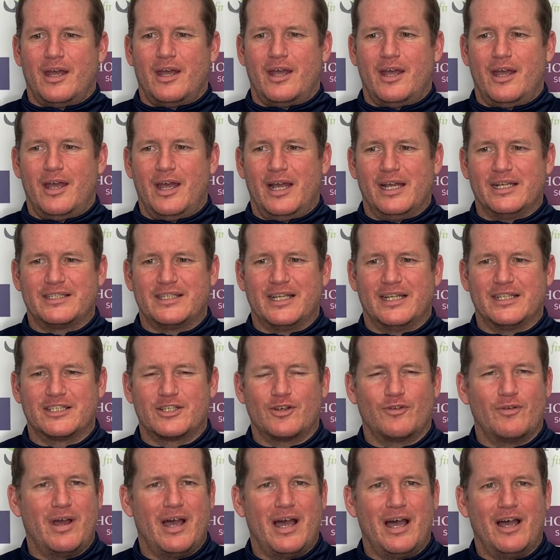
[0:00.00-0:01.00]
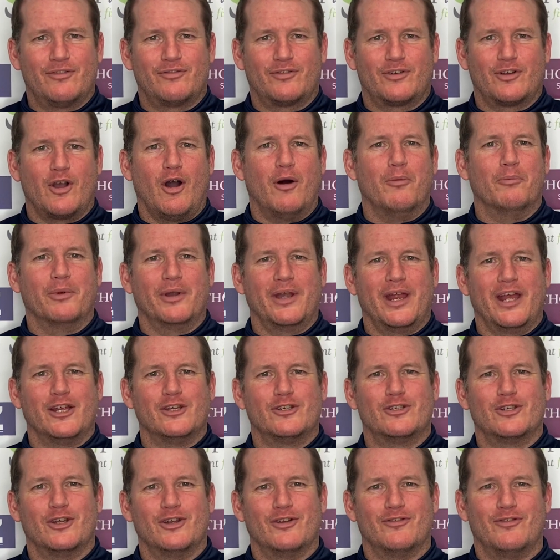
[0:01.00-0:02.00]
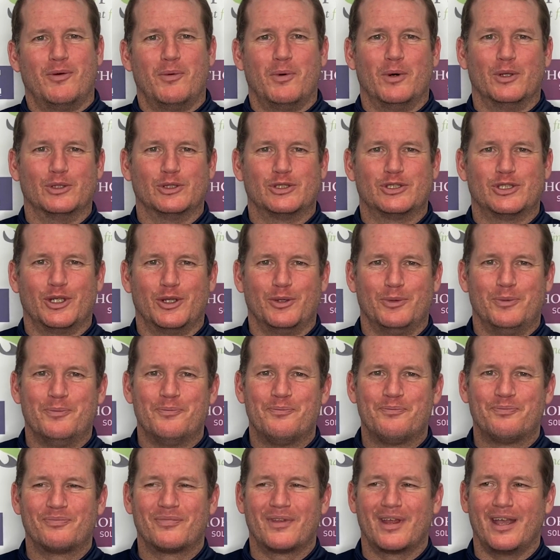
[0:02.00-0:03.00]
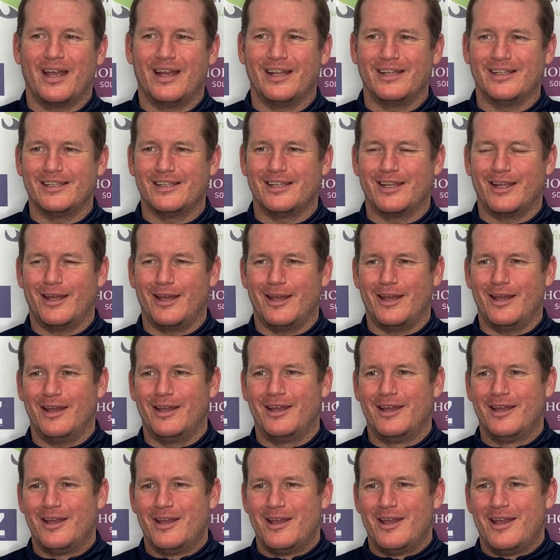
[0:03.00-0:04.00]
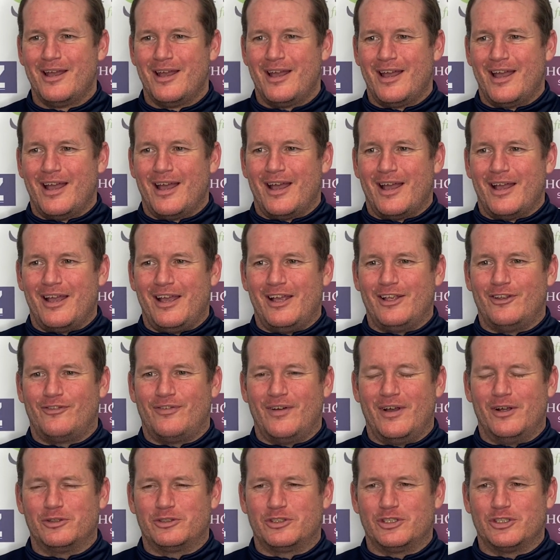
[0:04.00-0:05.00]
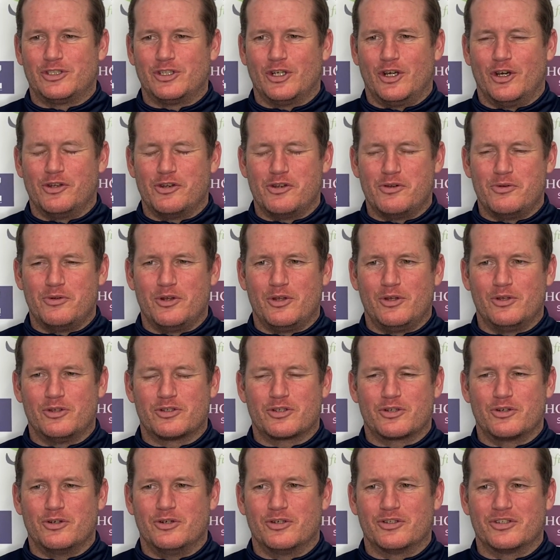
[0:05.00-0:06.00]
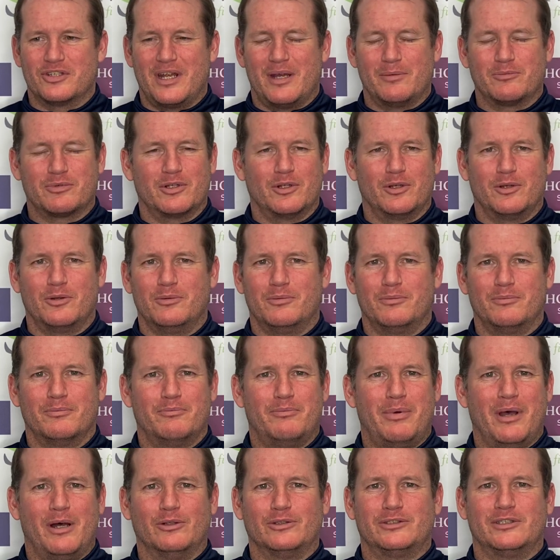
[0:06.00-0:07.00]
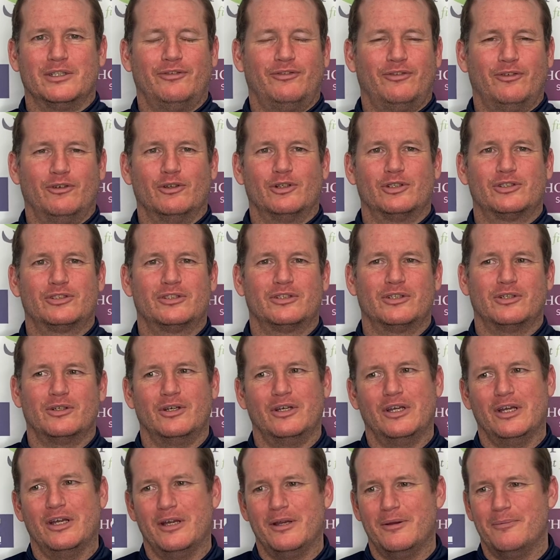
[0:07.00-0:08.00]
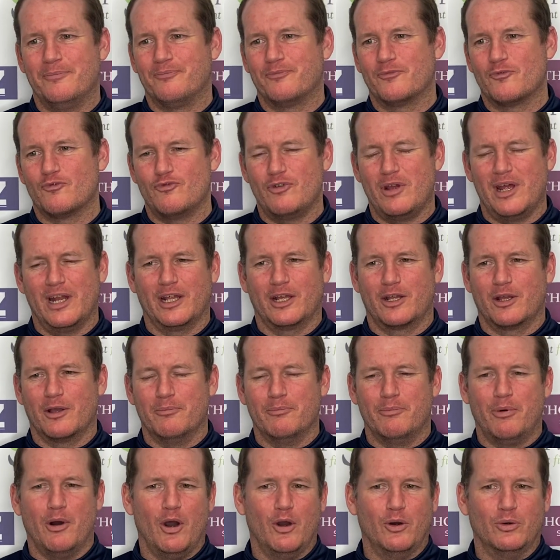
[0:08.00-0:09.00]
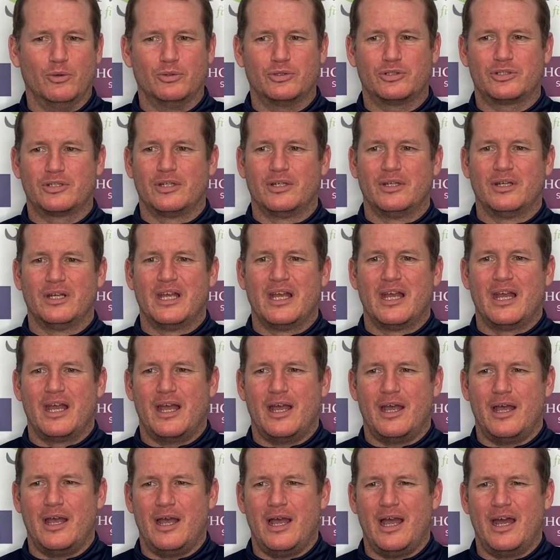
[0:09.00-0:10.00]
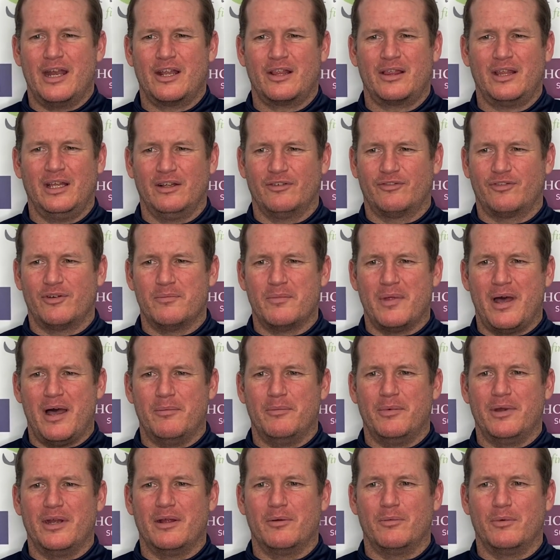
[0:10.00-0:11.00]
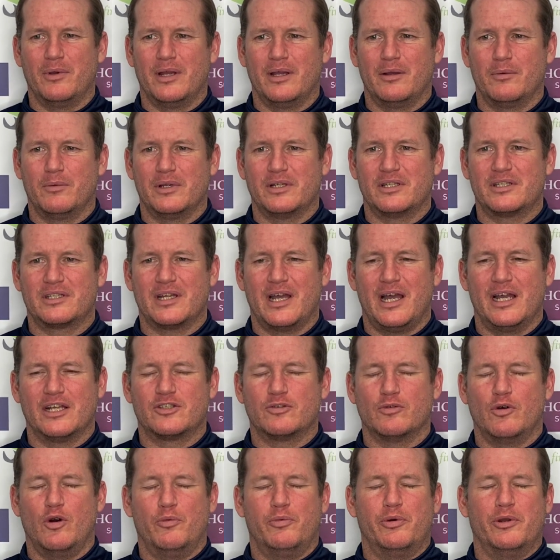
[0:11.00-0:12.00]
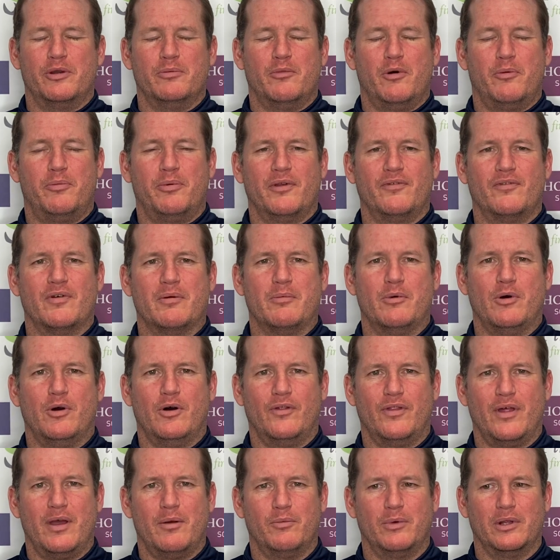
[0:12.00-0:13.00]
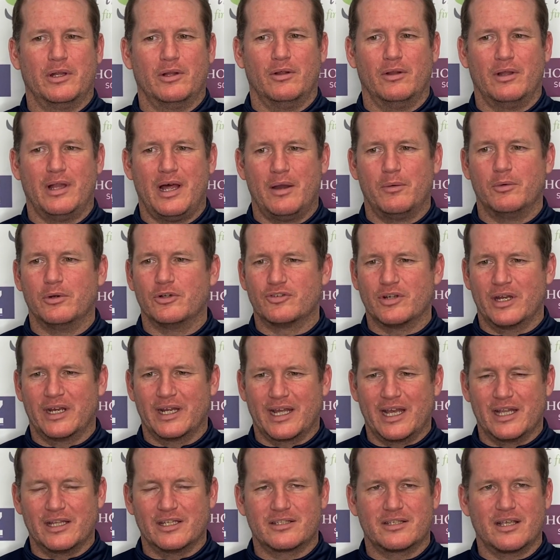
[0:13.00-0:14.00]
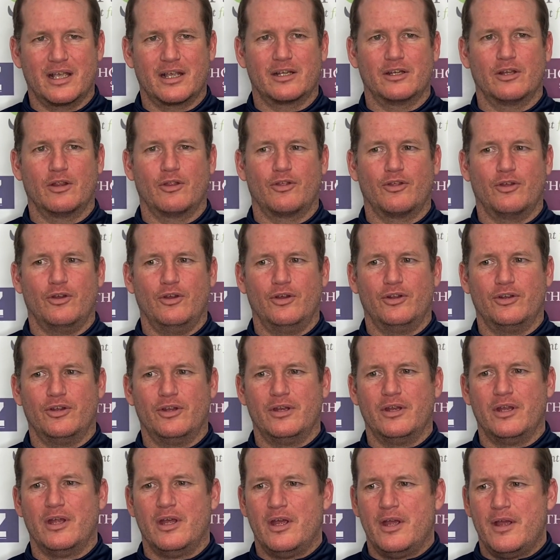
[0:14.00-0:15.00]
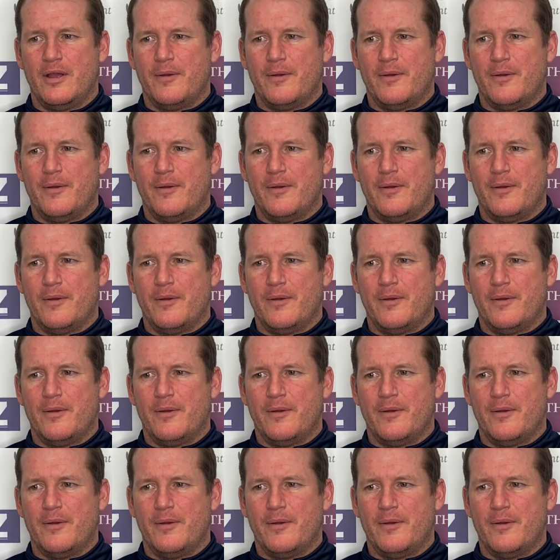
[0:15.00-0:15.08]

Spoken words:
a centre-half combination of a 1-2. And it's fell to Sean Newton, who scores an absolute belter for us. Really composed. And I think from that minute, we started to open them up even more. Then we looked like we were trying to get the second and third. And,